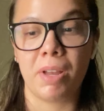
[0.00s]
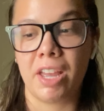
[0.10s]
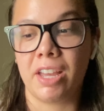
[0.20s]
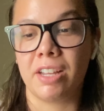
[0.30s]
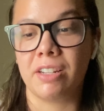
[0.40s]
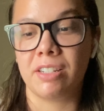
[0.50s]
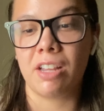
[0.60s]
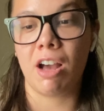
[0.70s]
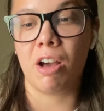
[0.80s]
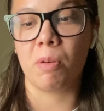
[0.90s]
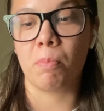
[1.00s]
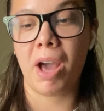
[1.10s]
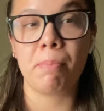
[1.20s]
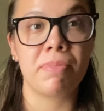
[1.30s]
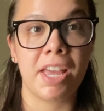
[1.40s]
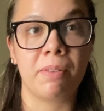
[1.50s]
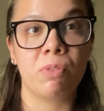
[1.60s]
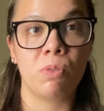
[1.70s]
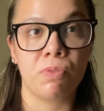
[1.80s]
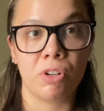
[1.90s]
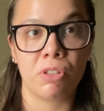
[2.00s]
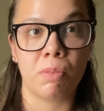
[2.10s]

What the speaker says: and I'm thankful for the